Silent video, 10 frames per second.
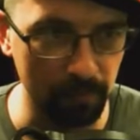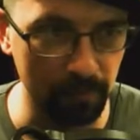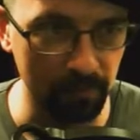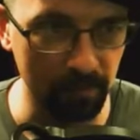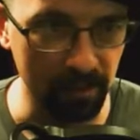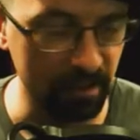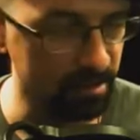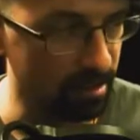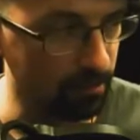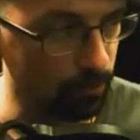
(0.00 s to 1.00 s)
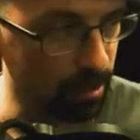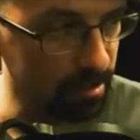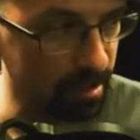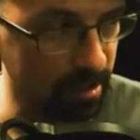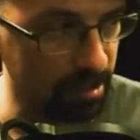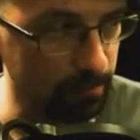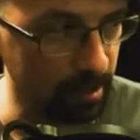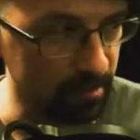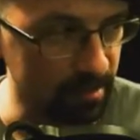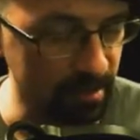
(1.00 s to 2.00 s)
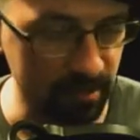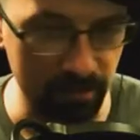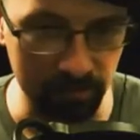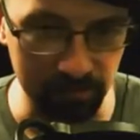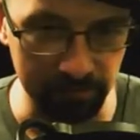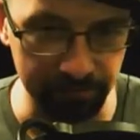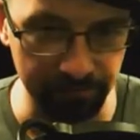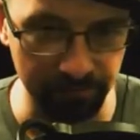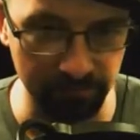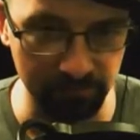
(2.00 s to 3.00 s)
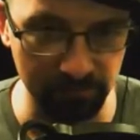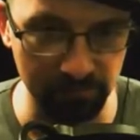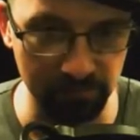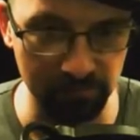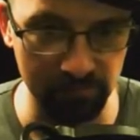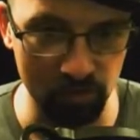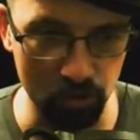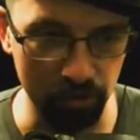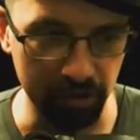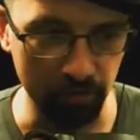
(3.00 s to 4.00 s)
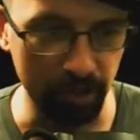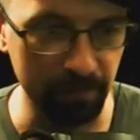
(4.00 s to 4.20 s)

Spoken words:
like, let's say we're not talking about seasonal journey, right?